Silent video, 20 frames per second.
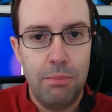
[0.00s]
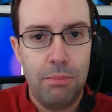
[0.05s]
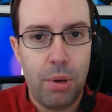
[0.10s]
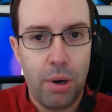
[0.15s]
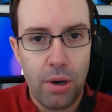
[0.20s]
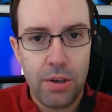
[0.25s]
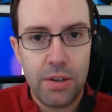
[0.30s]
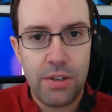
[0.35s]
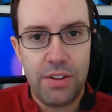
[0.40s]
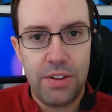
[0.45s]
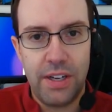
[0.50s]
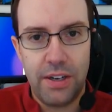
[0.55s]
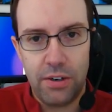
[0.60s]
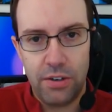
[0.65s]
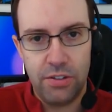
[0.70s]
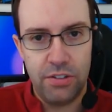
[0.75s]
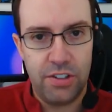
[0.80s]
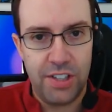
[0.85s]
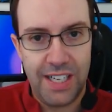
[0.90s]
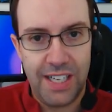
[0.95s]
Park
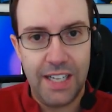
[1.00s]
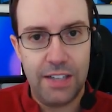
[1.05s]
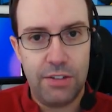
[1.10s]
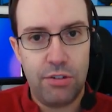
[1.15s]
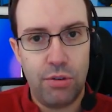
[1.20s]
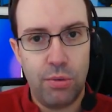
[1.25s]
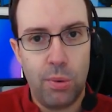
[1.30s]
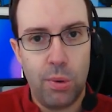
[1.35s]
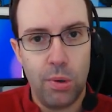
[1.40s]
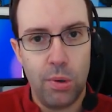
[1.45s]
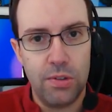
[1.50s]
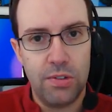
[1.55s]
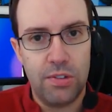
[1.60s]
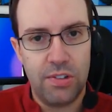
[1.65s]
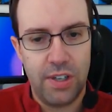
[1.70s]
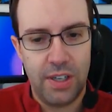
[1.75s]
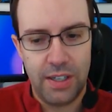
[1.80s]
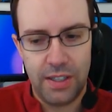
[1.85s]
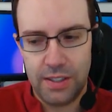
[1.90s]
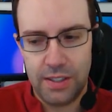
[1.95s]
there to get towards